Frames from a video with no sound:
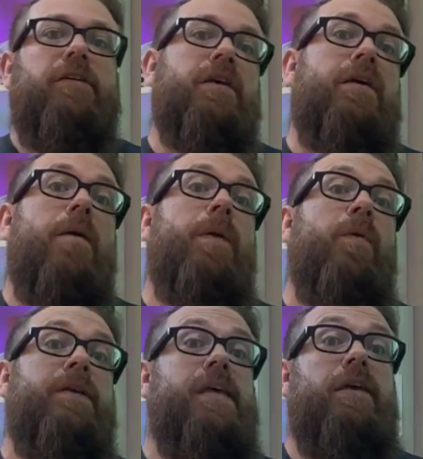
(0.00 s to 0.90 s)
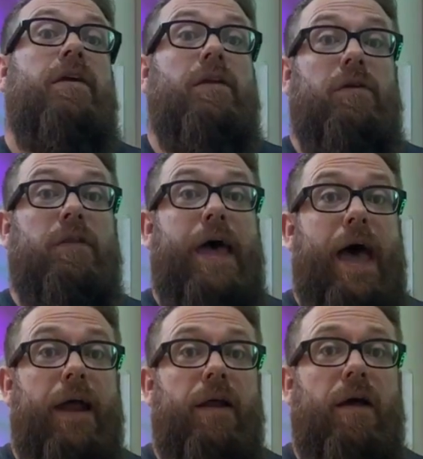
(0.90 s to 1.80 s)
there's a couple ways that you can do
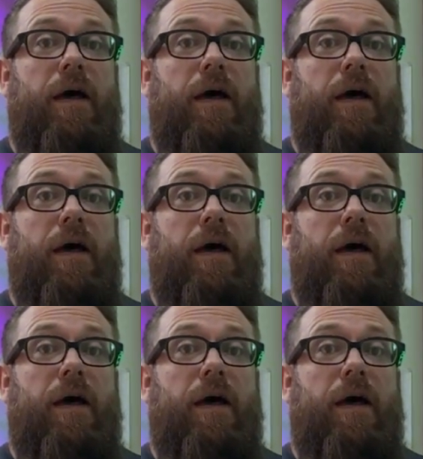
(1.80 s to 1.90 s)
that.